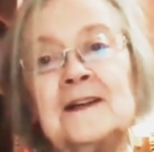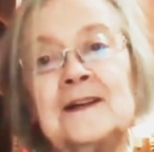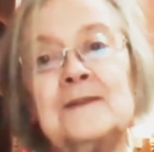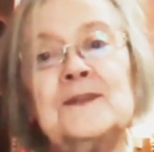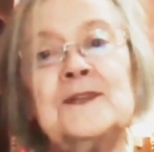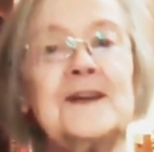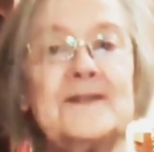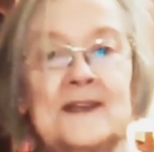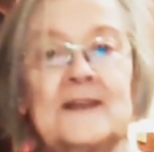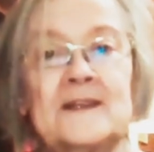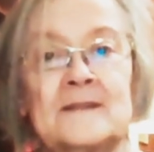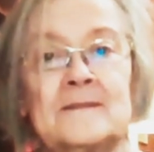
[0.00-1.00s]
which I think
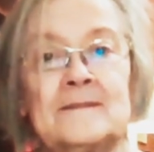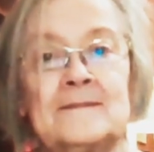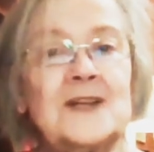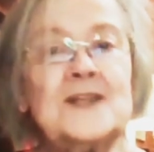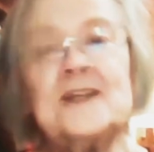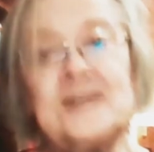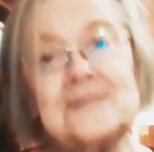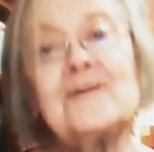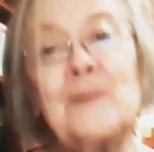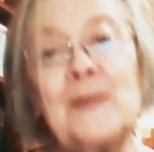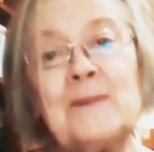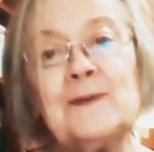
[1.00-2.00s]
is much easier for
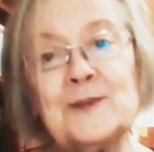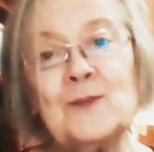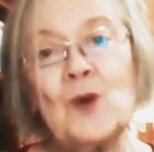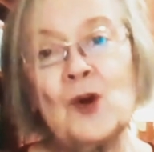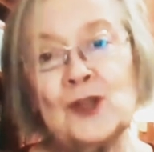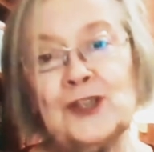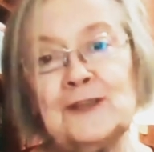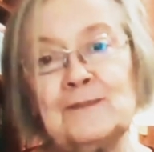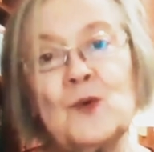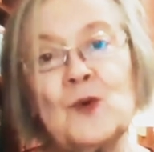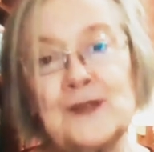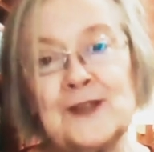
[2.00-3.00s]
people to watch and
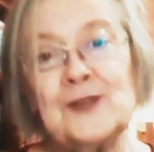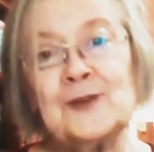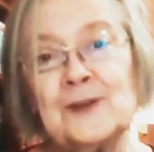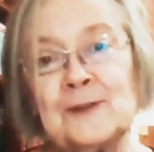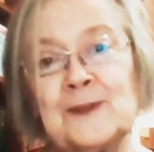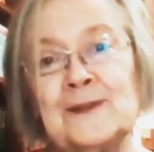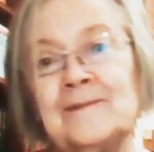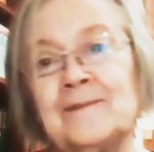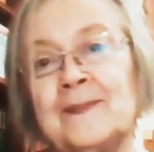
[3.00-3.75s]
more enjoyable.